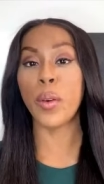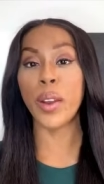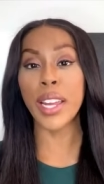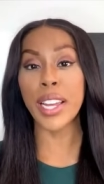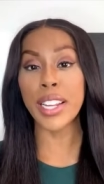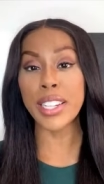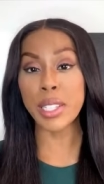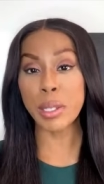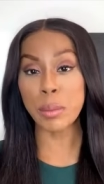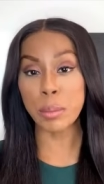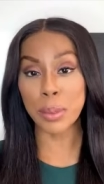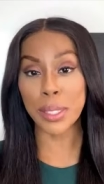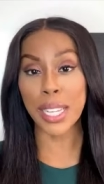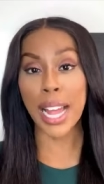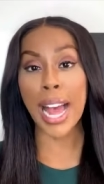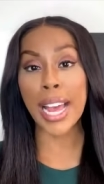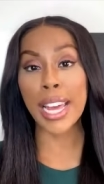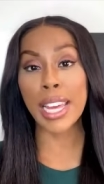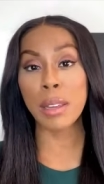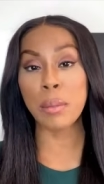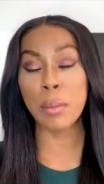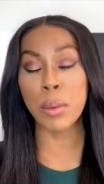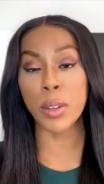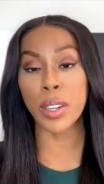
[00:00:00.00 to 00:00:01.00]
going into
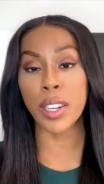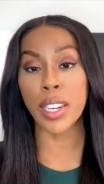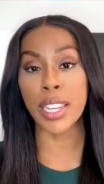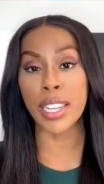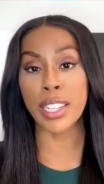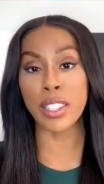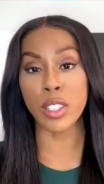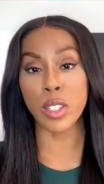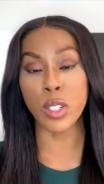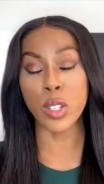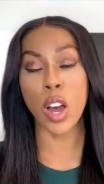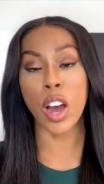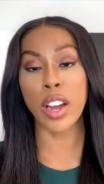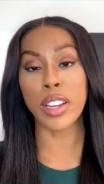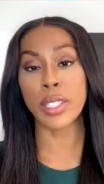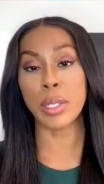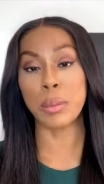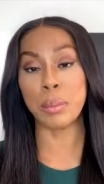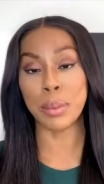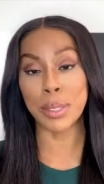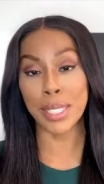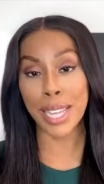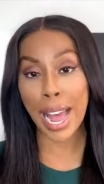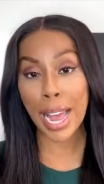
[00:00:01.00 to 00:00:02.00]
black communities to talk
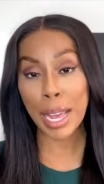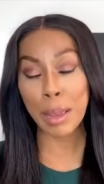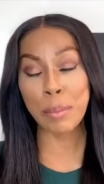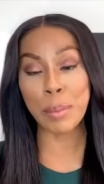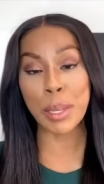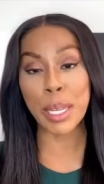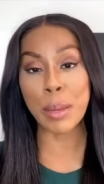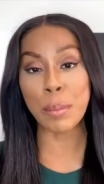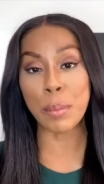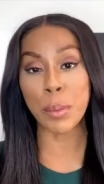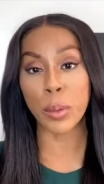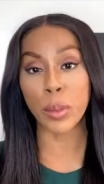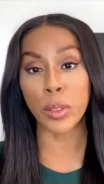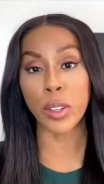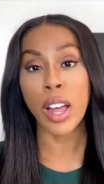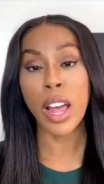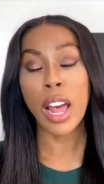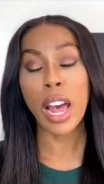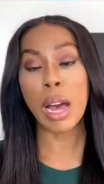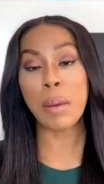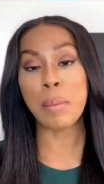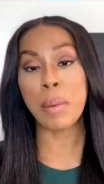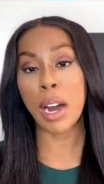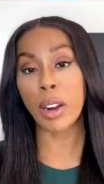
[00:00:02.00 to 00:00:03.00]
to black people
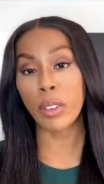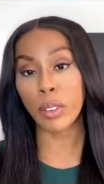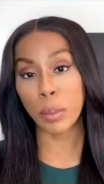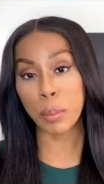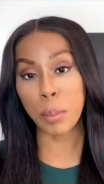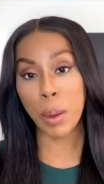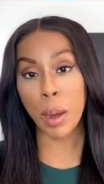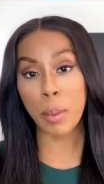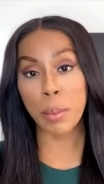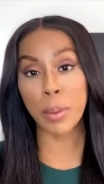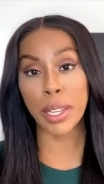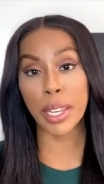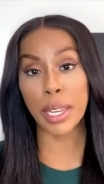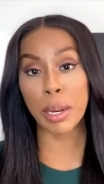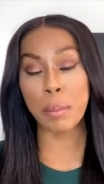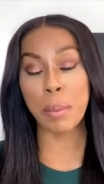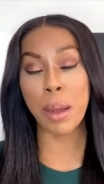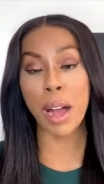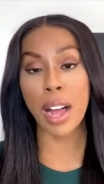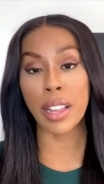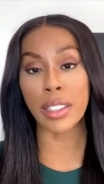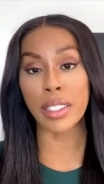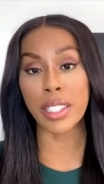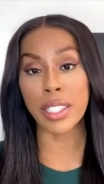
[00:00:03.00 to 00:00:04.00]
about
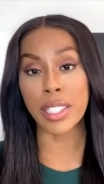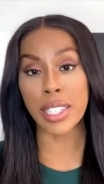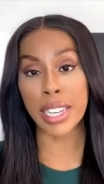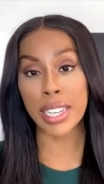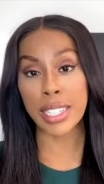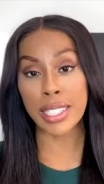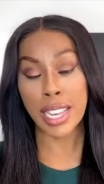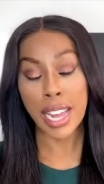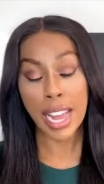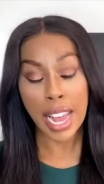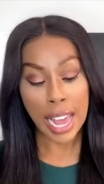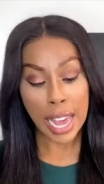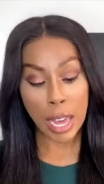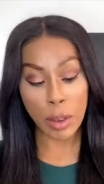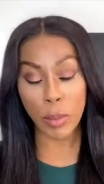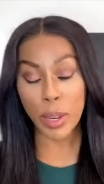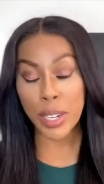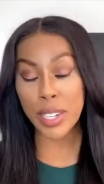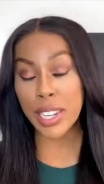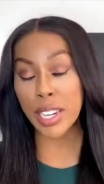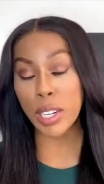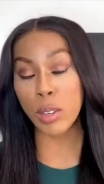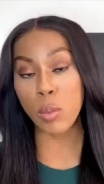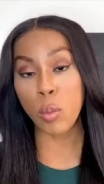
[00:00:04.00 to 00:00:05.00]
Republican policies, and
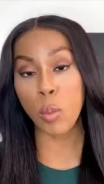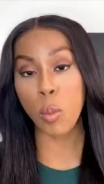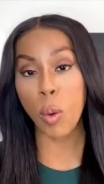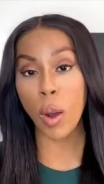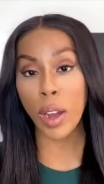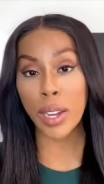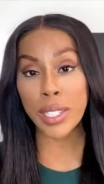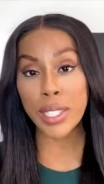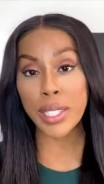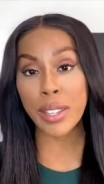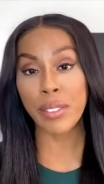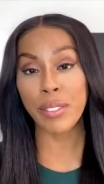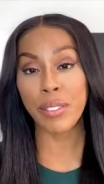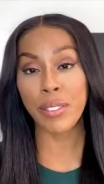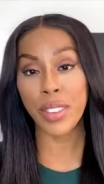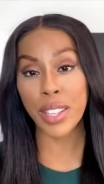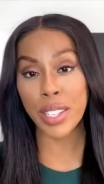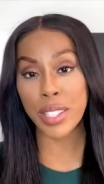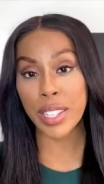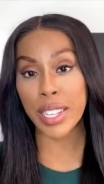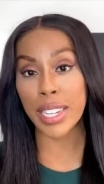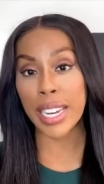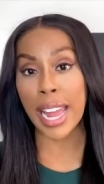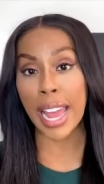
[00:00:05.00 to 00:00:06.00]
we didn't once
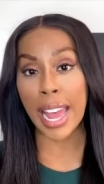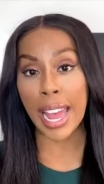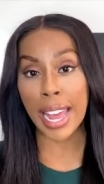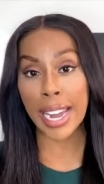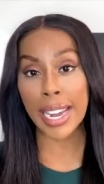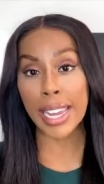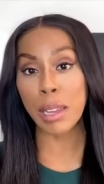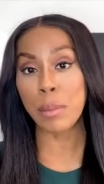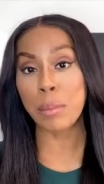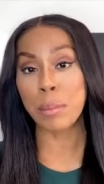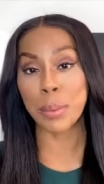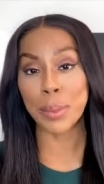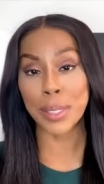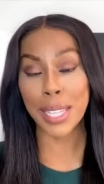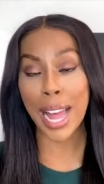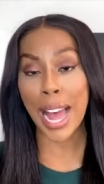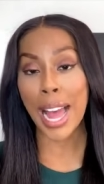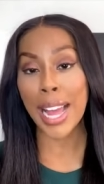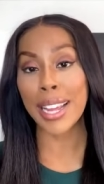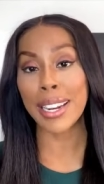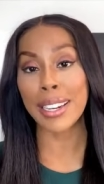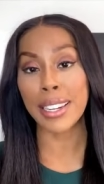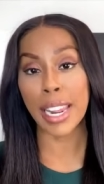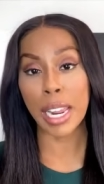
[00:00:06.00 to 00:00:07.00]
visit any
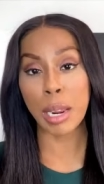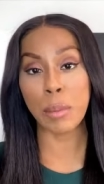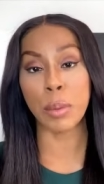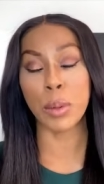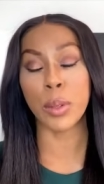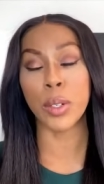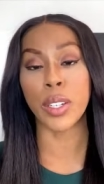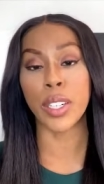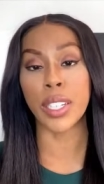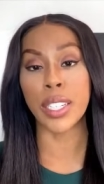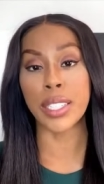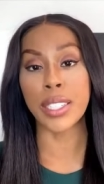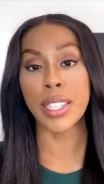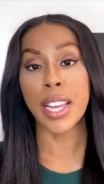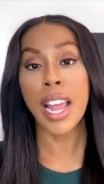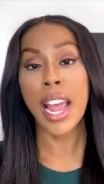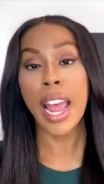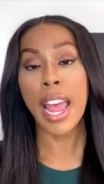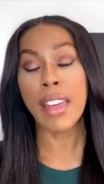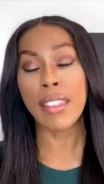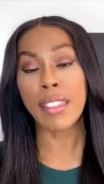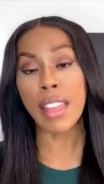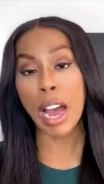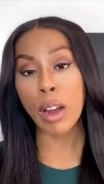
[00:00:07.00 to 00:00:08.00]
black neighborhoods.
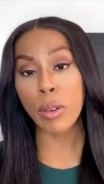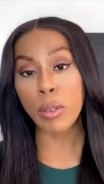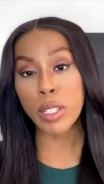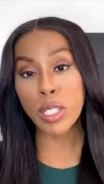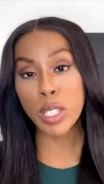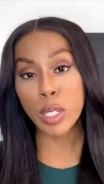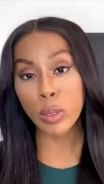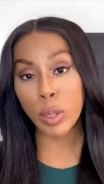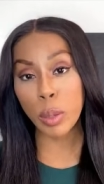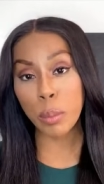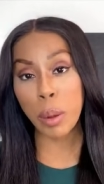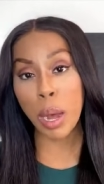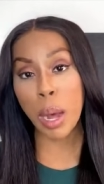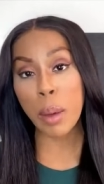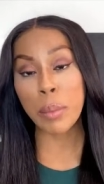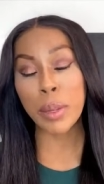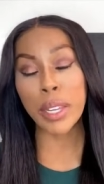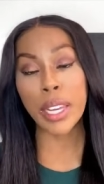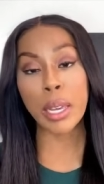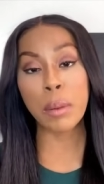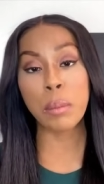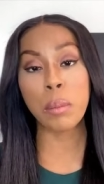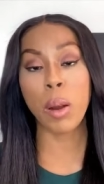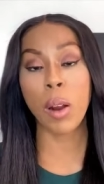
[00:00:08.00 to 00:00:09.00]
And that was the
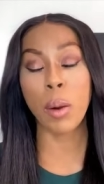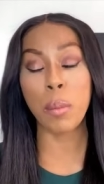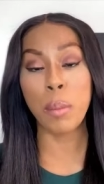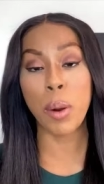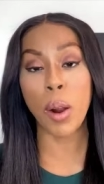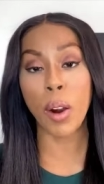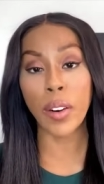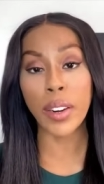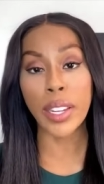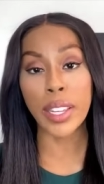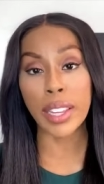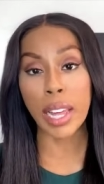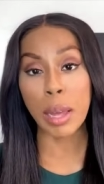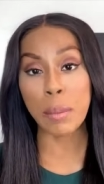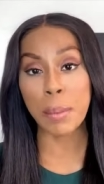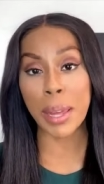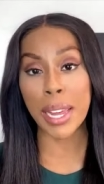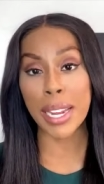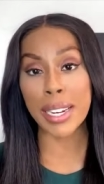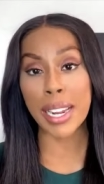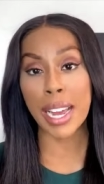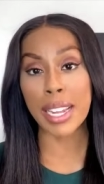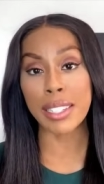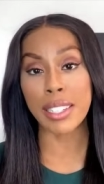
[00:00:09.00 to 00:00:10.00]
Republican Party that
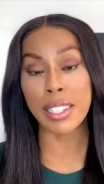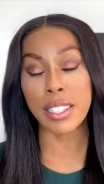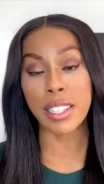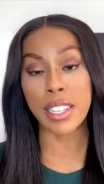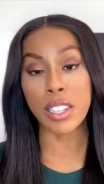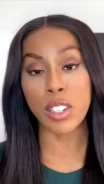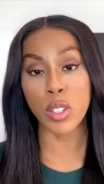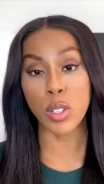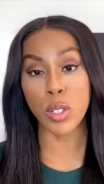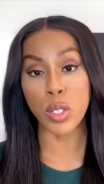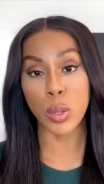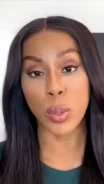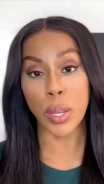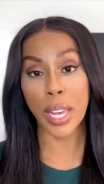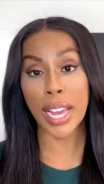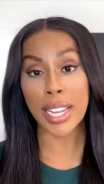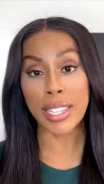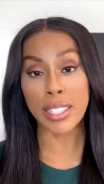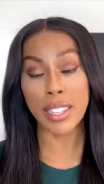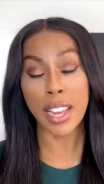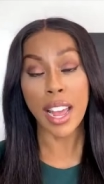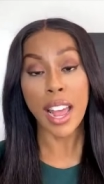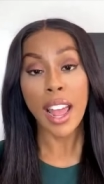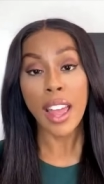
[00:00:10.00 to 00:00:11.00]
made that decision. So,
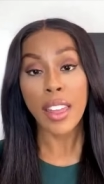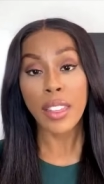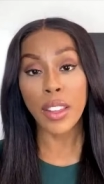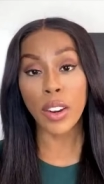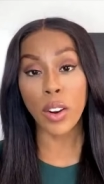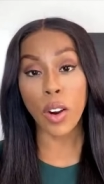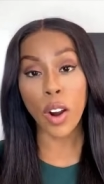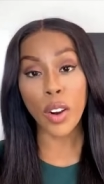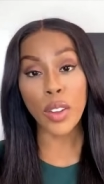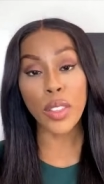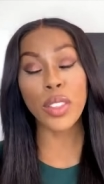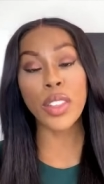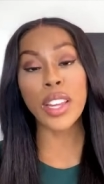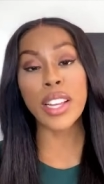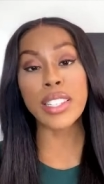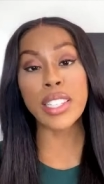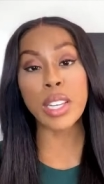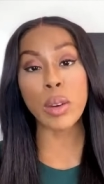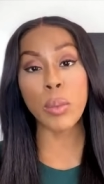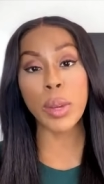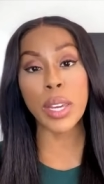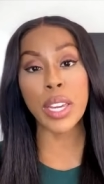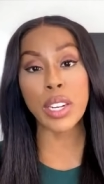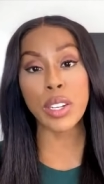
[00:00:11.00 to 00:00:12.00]
yes, there are
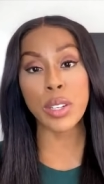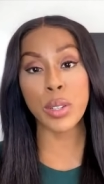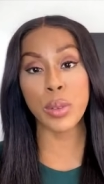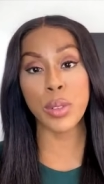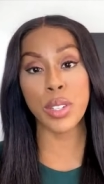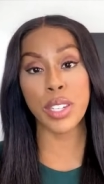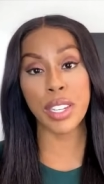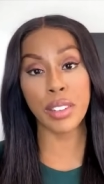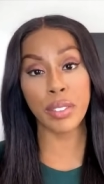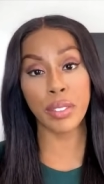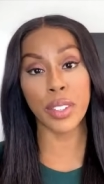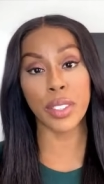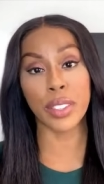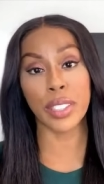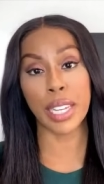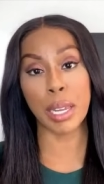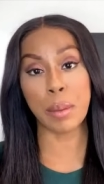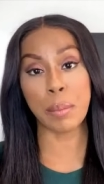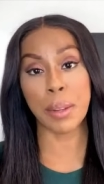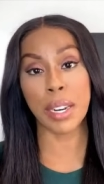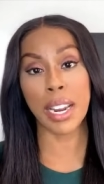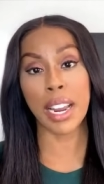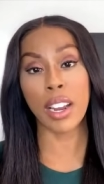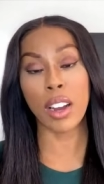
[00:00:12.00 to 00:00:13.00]
things that we can do
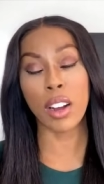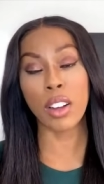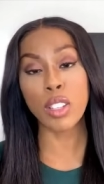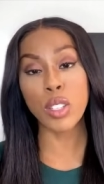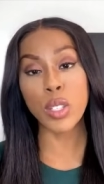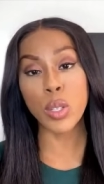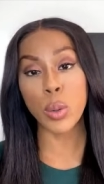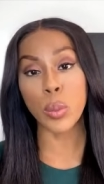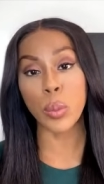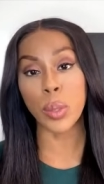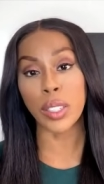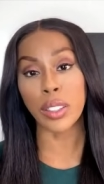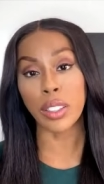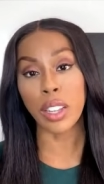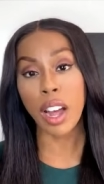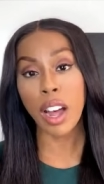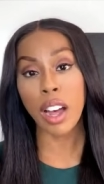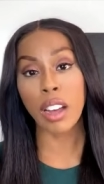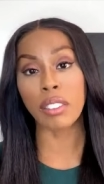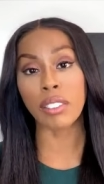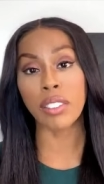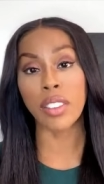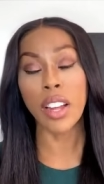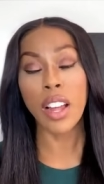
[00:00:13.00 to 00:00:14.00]
differently, but I also would
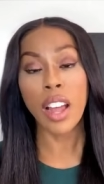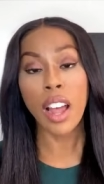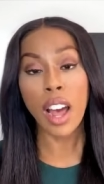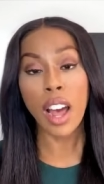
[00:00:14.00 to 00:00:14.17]
love